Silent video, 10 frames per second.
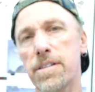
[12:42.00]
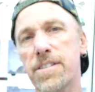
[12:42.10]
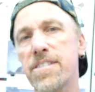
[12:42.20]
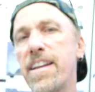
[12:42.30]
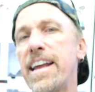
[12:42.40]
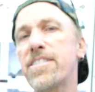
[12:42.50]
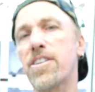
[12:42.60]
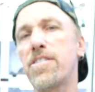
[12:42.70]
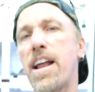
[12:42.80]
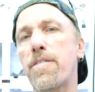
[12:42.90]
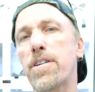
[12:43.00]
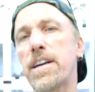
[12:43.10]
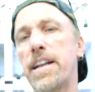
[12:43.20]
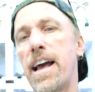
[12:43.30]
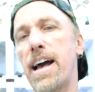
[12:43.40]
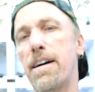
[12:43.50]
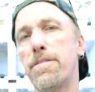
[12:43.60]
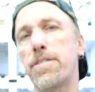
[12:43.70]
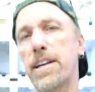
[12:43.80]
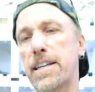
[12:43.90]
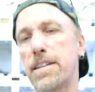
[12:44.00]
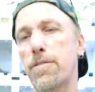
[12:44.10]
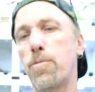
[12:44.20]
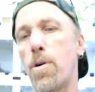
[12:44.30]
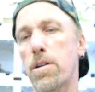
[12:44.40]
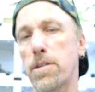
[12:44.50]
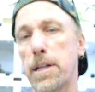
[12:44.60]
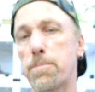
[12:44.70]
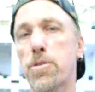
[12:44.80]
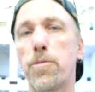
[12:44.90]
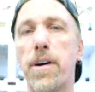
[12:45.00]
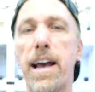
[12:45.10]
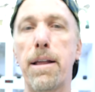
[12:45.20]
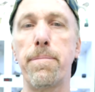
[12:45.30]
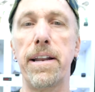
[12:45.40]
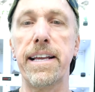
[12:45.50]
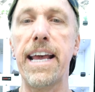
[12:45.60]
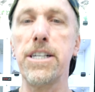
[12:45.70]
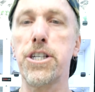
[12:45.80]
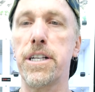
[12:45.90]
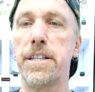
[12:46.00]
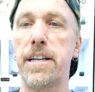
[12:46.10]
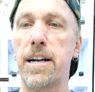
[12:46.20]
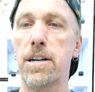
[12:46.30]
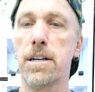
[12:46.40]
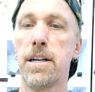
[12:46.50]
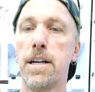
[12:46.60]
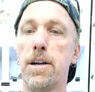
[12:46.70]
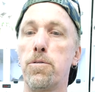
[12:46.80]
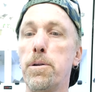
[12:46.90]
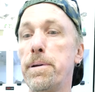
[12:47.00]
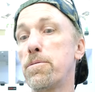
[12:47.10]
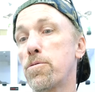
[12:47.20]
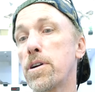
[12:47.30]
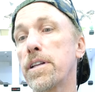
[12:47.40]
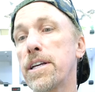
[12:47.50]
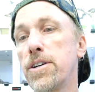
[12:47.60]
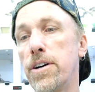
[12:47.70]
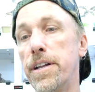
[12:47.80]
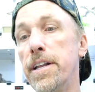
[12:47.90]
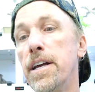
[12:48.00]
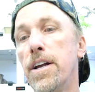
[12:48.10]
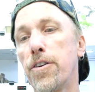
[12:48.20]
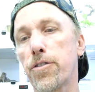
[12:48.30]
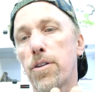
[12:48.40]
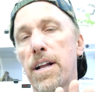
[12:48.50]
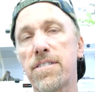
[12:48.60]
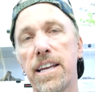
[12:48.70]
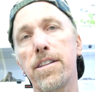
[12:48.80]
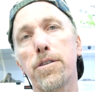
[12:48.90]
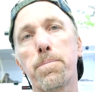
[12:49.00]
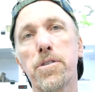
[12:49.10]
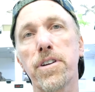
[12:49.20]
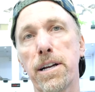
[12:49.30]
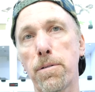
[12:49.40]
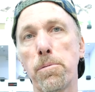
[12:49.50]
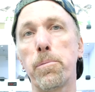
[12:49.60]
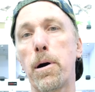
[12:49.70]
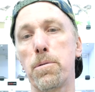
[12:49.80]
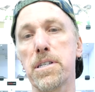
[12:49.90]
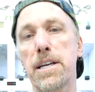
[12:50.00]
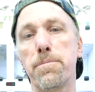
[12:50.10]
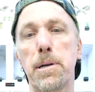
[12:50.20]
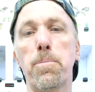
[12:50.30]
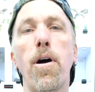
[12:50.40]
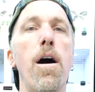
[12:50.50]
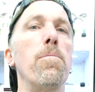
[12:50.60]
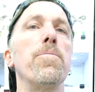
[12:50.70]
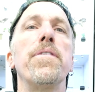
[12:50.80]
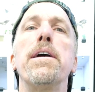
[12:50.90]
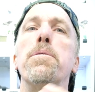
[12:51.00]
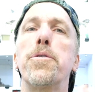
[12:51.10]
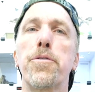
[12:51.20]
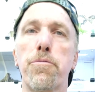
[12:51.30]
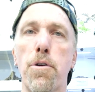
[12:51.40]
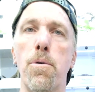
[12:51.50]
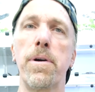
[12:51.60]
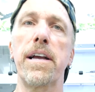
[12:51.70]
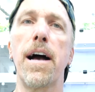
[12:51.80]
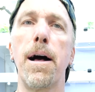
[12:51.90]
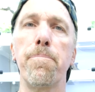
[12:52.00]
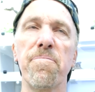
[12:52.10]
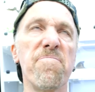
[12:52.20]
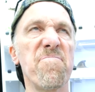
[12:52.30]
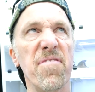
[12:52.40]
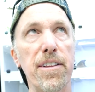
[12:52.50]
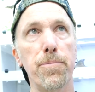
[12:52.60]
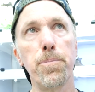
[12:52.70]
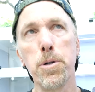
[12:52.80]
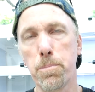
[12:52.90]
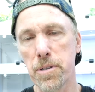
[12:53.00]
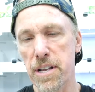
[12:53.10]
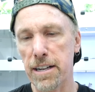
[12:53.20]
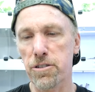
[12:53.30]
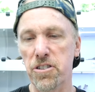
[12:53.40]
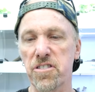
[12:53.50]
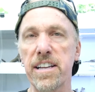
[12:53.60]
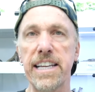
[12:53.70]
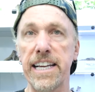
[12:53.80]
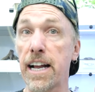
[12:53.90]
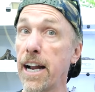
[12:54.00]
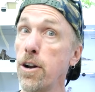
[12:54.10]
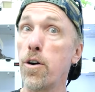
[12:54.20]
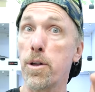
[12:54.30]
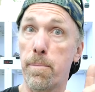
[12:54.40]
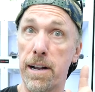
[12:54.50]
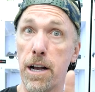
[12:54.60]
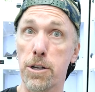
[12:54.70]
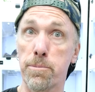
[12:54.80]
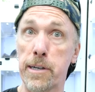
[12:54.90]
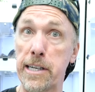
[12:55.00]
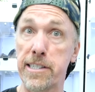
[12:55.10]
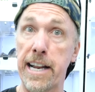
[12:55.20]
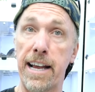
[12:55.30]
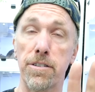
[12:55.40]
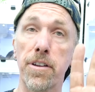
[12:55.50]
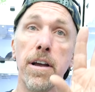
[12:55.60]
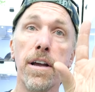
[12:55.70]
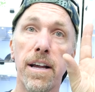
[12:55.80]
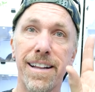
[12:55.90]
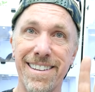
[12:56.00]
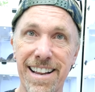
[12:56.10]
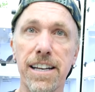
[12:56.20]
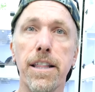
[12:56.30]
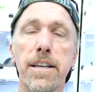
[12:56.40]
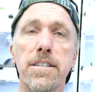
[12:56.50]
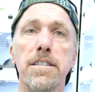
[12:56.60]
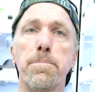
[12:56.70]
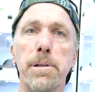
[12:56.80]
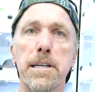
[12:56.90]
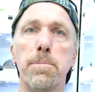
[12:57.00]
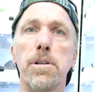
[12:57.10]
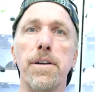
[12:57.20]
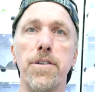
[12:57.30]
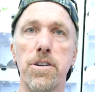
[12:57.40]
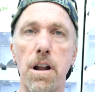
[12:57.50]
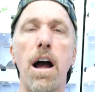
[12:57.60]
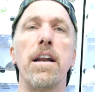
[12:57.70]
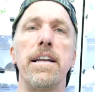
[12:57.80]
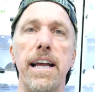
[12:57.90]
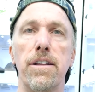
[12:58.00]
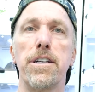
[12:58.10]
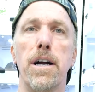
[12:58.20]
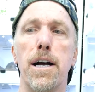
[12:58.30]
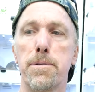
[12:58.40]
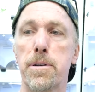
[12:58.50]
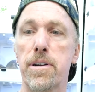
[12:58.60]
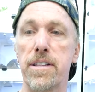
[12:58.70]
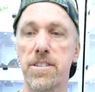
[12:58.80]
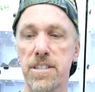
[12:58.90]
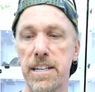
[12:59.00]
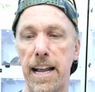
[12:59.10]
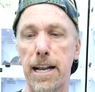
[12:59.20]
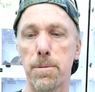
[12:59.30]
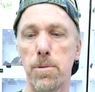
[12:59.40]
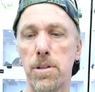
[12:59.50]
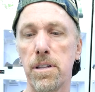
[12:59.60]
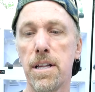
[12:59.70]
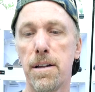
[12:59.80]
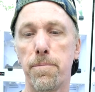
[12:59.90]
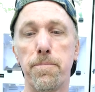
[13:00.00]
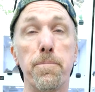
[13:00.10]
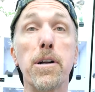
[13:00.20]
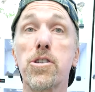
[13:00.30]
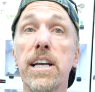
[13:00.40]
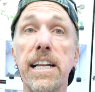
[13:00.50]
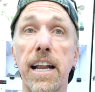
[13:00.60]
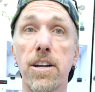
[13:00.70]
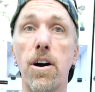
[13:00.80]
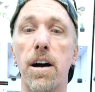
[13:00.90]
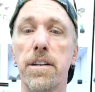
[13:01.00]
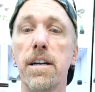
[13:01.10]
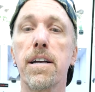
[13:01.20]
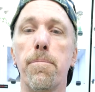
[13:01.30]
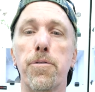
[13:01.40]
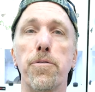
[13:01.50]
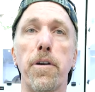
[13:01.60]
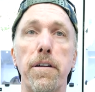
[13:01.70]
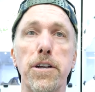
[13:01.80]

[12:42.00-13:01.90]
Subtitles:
snakes are never going to have like enough water in them. So if I had medication in there, we'd be really good. So let's say this Brazilian rainbow boa was giving me a problem. It was throwing up. Its poop was extra stinky. And I know that my husbandry is nailed. None of this is applicable if you're not nailing your husbandry. This is an animal, much like an anaconda, comes from very